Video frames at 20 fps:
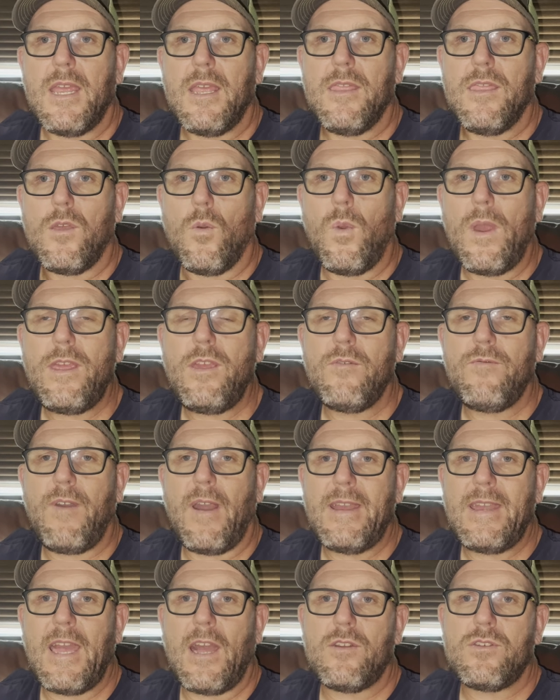The way you
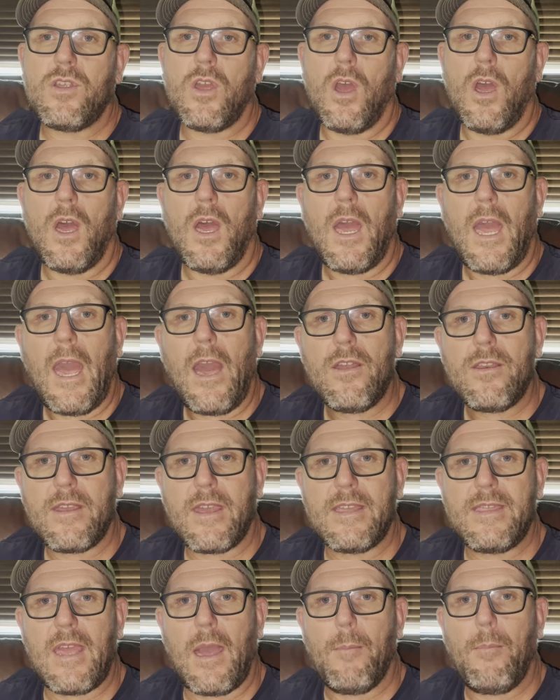find out how to
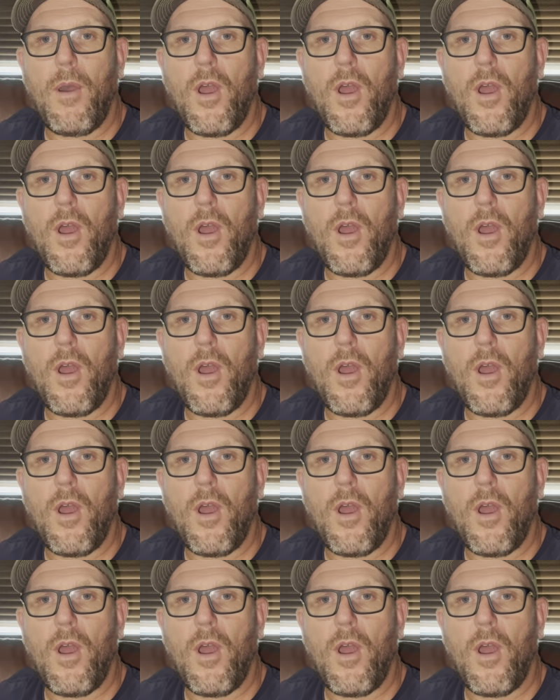get that